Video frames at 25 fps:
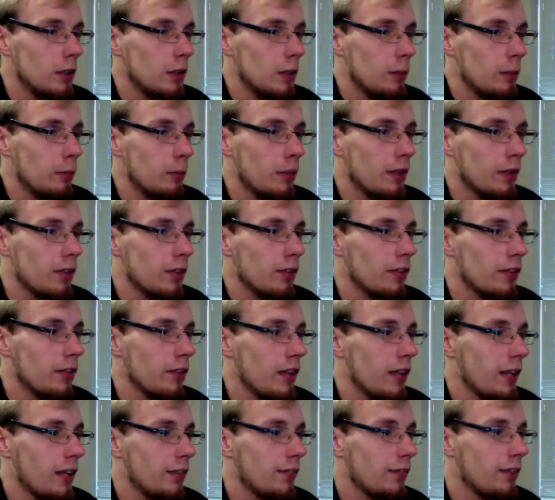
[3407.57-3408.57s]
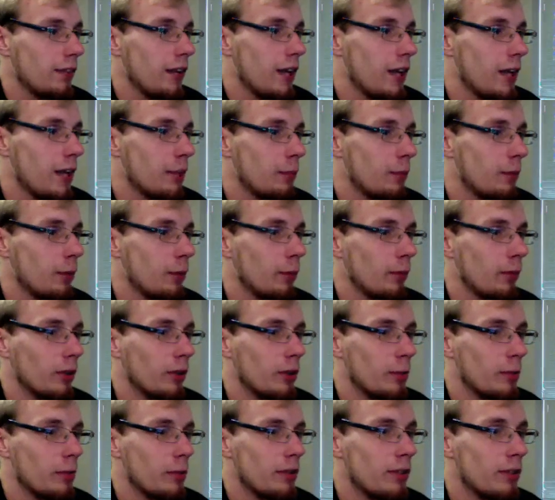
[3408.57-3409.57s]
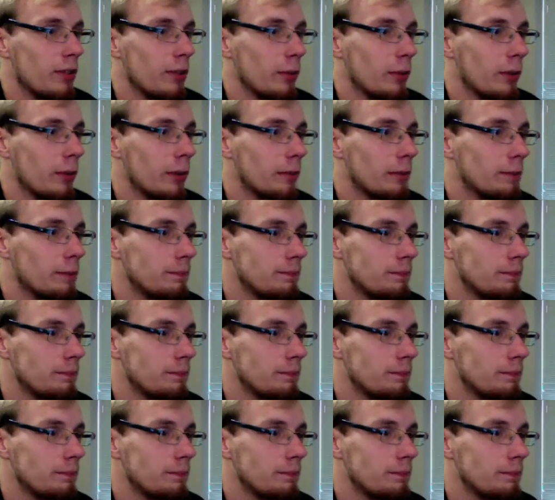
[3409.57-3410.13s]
Because next time what we're going to be doing